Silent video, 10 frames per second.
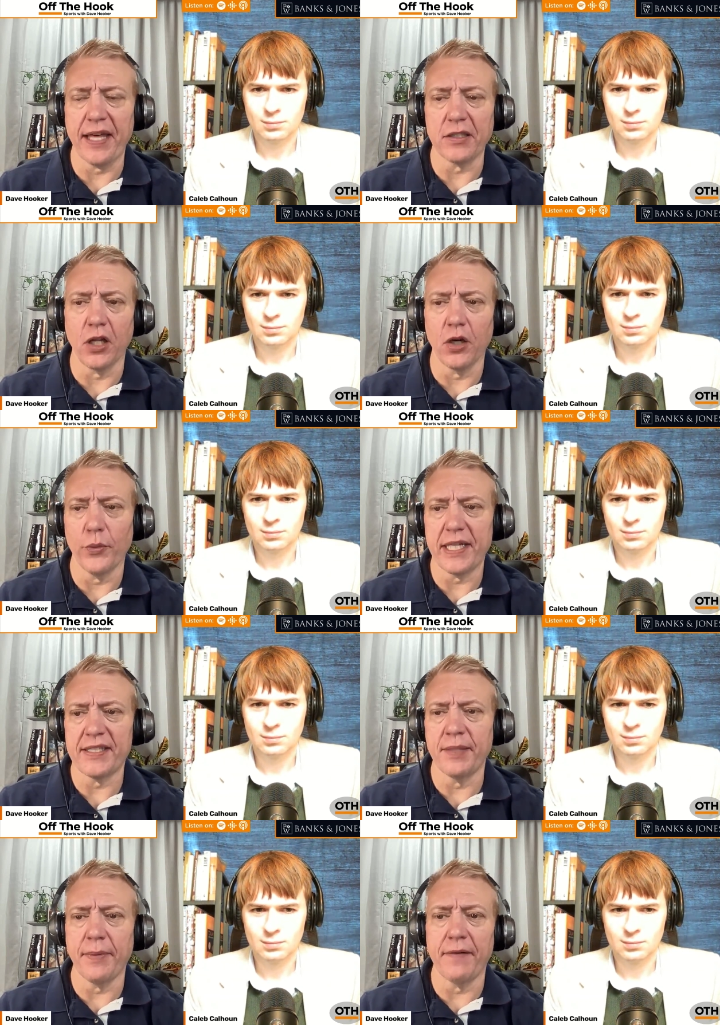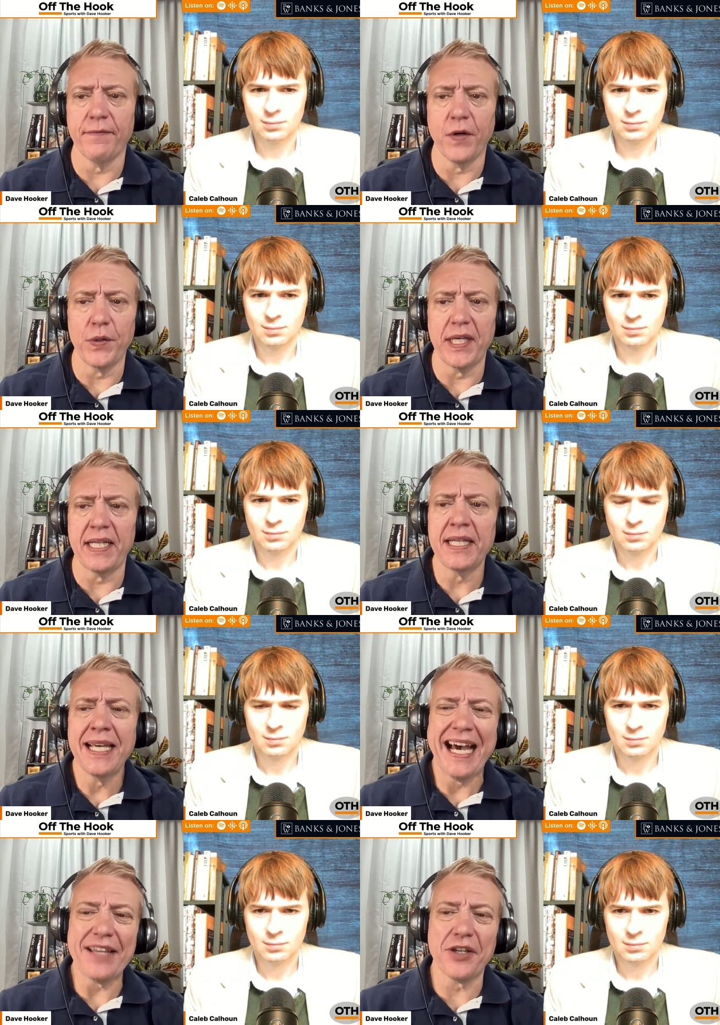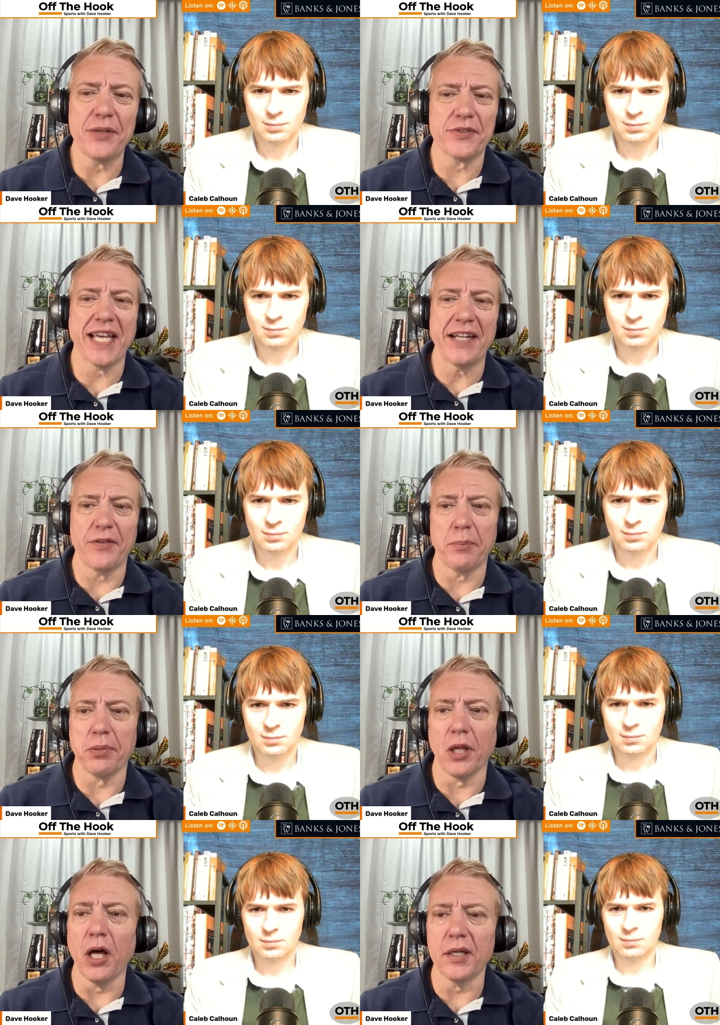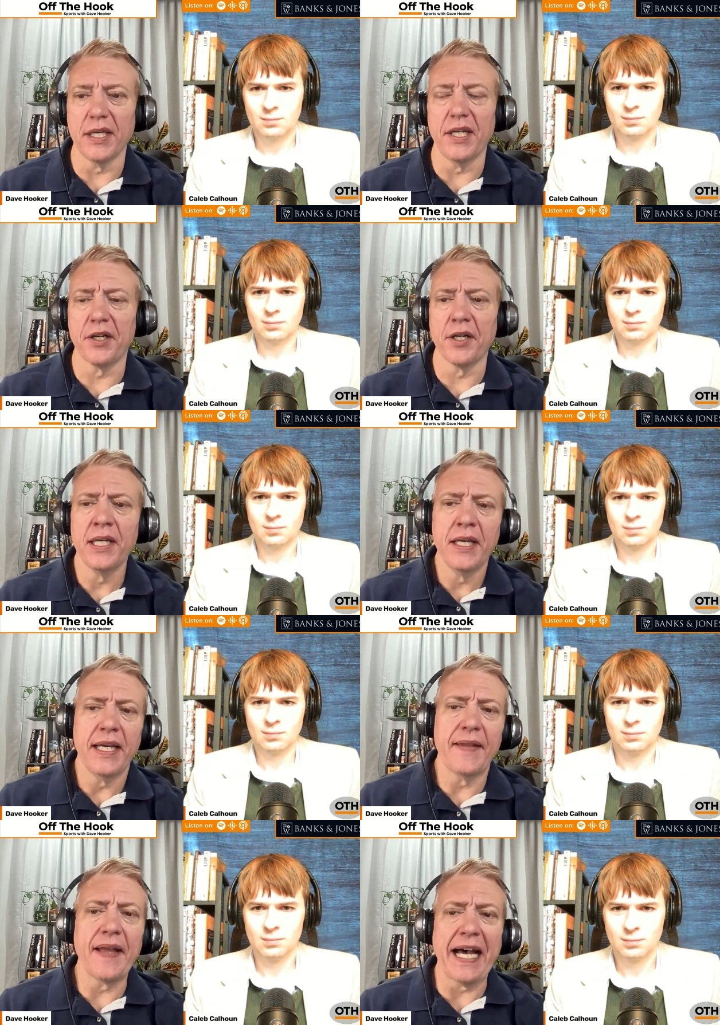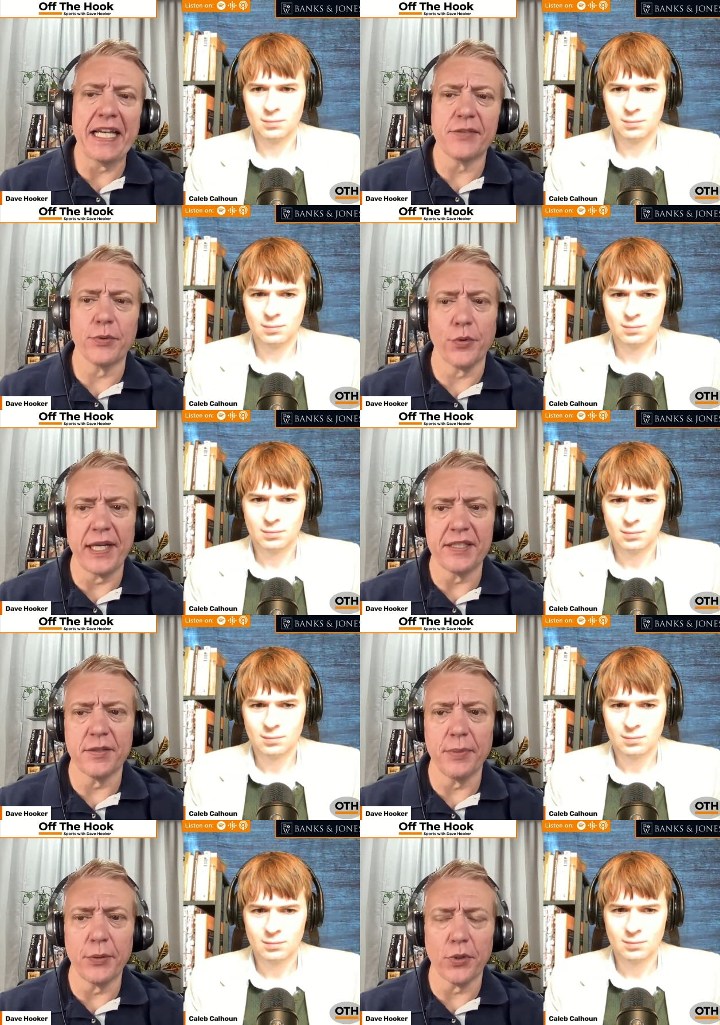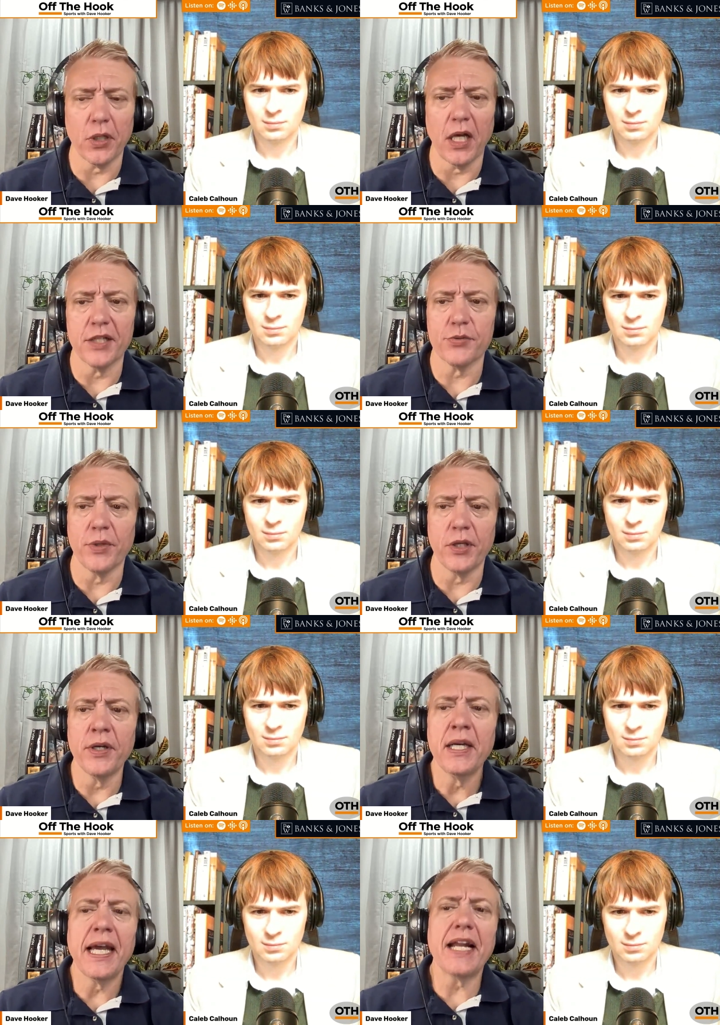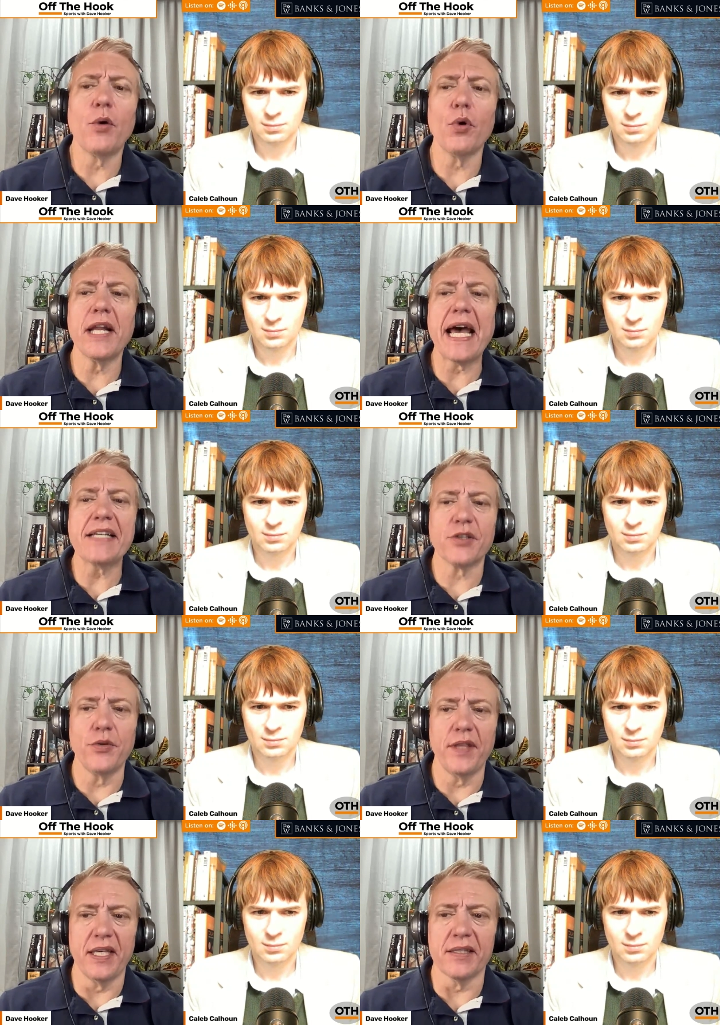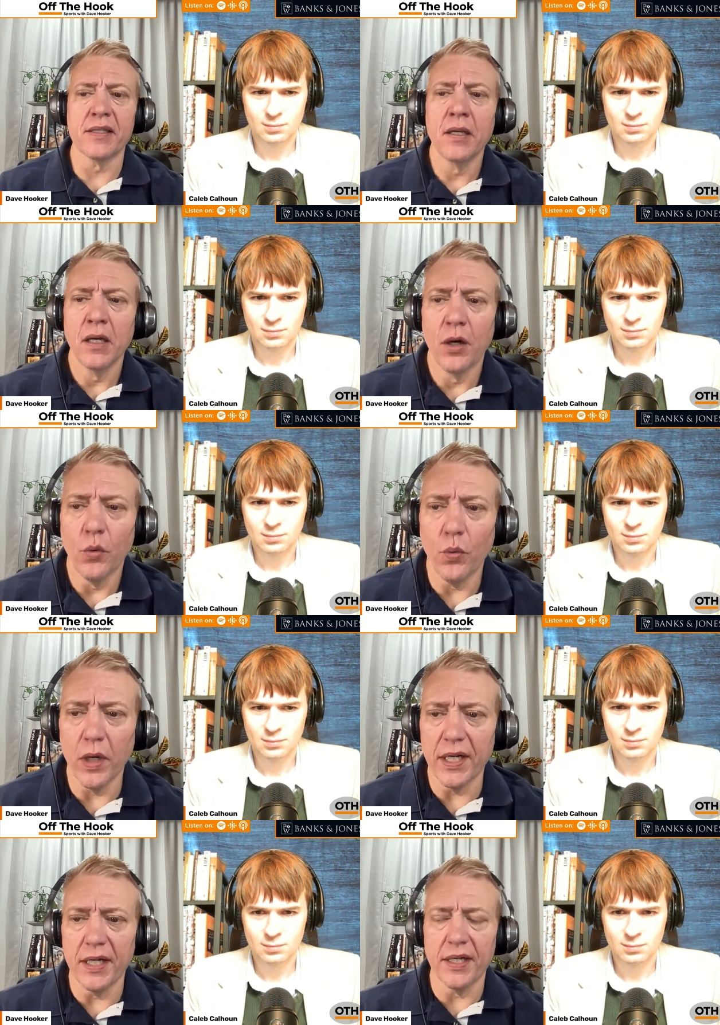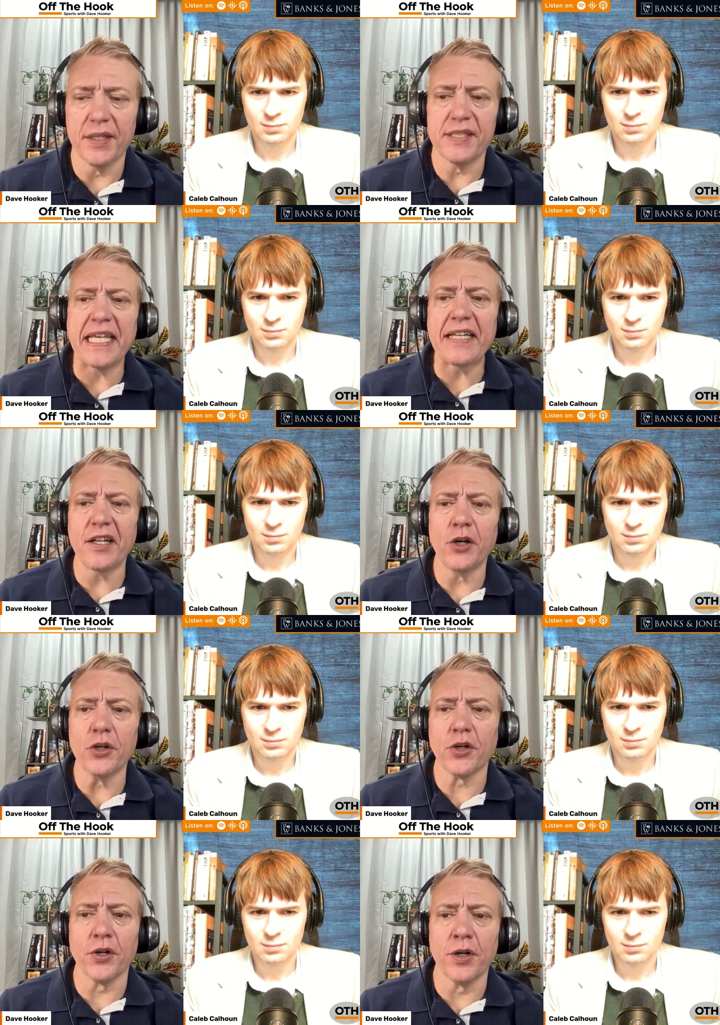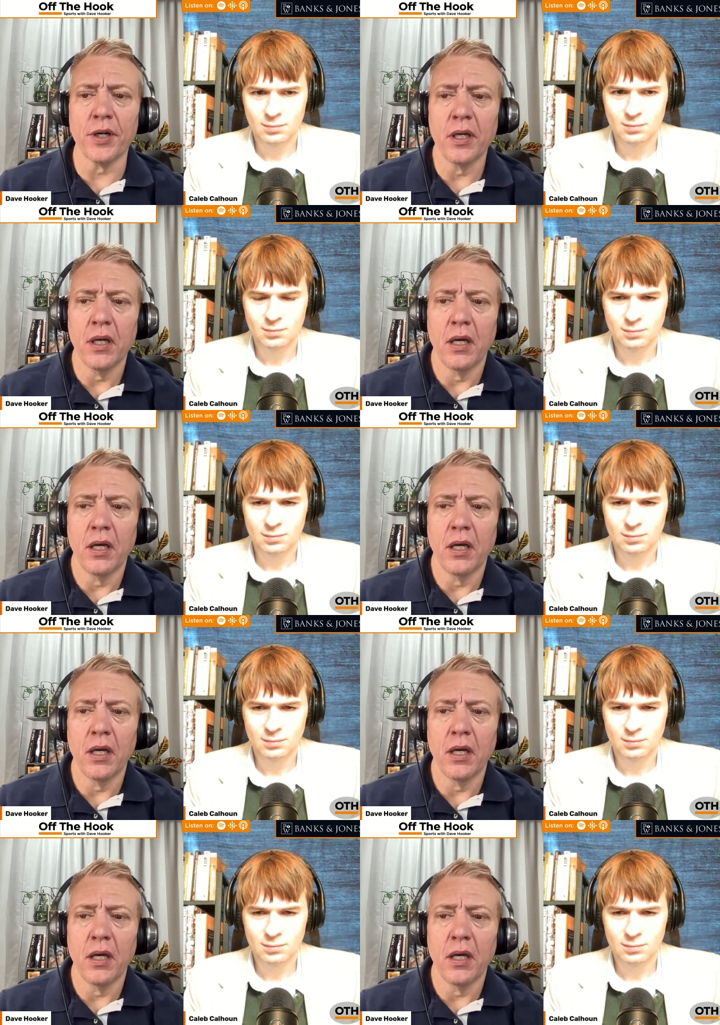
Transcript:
Speaker 1: that long when I sent my vote in. I thought it was kind of a blah year in the Heisman race, to be real honest with you. And I want to ask you this. Was Hendon Hooker